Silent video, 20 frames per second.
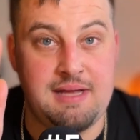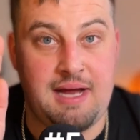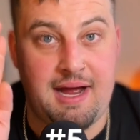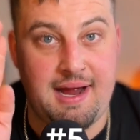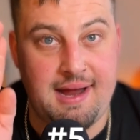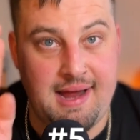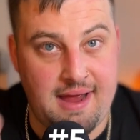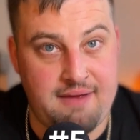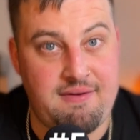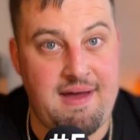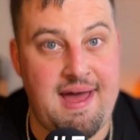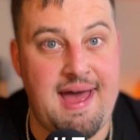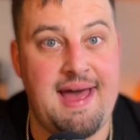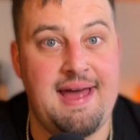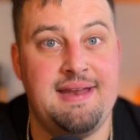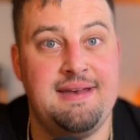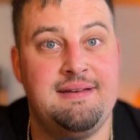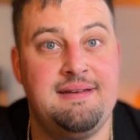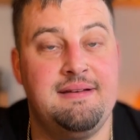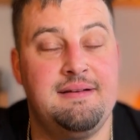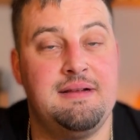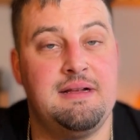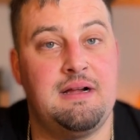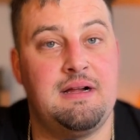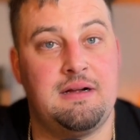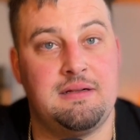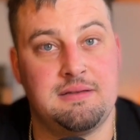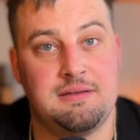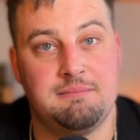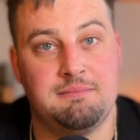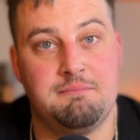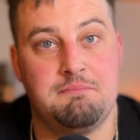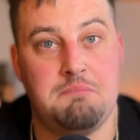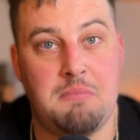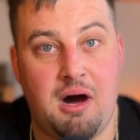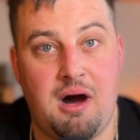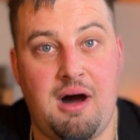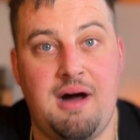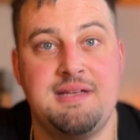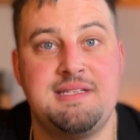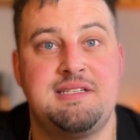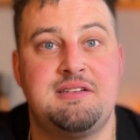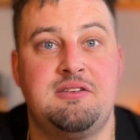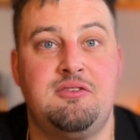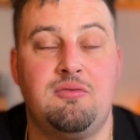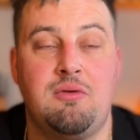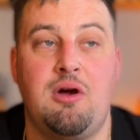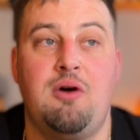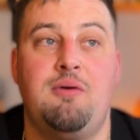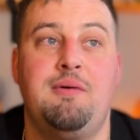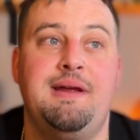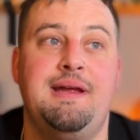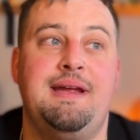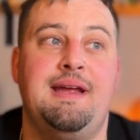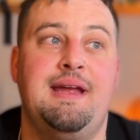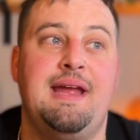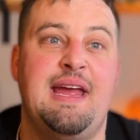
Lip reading: I have had a moss growing